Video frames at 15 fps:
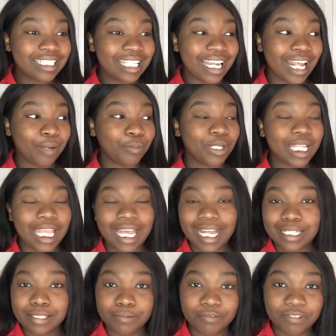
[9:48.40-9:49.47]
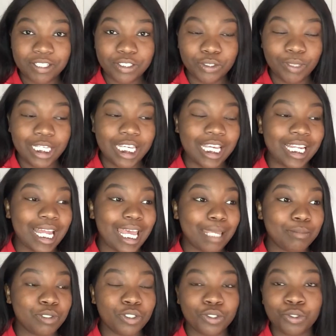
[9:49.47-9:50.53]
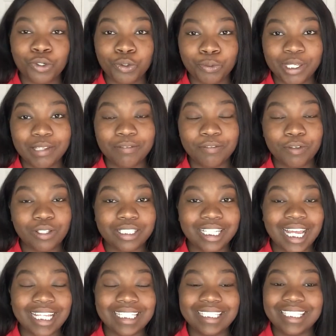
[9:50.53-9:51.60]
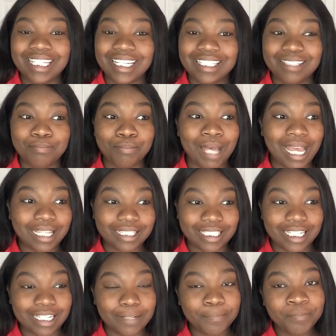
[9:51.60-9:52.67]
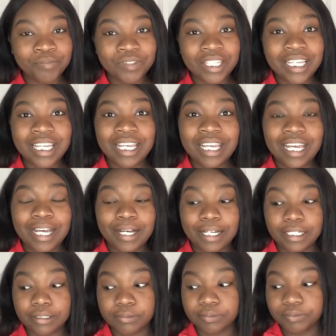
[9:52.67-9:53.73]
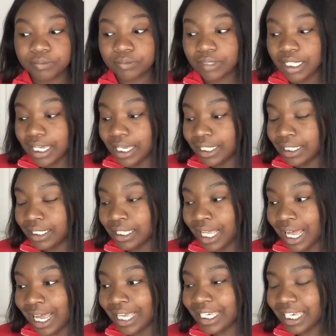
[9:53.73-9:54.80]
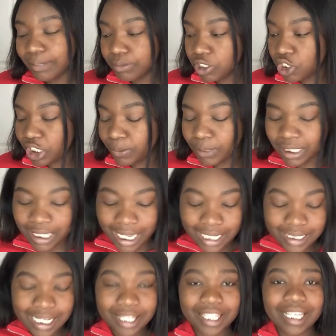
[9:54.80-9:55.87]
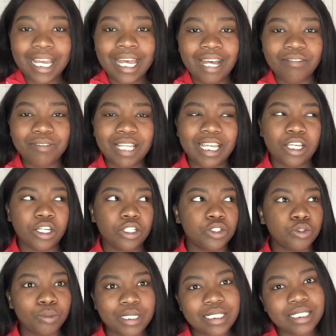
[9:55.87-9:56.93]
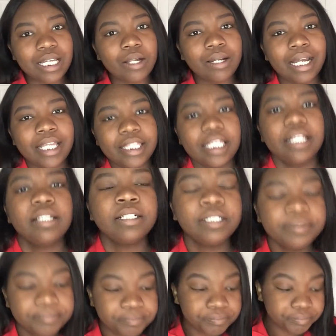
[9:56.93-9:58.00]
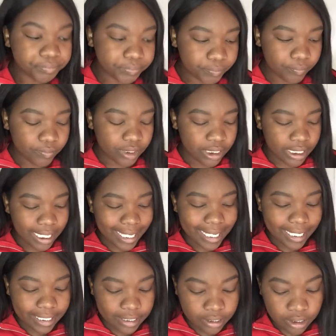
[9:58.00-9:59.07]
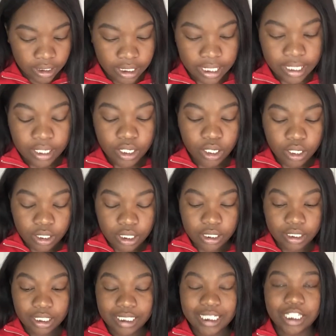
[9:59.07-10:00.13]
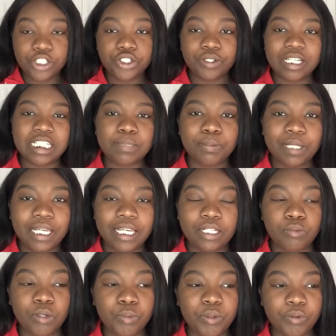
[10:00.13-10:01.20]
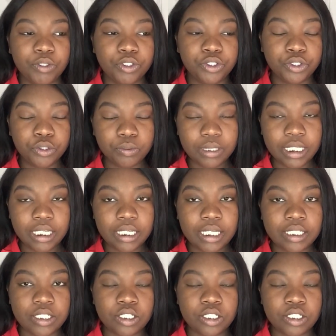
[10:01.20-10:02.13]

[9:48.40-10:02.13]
that I really had some fun doing, and I am so grateful that I did it back then. And I came to gym class, I think I have like a twist out, I think. And the teacher explained what we were doing, and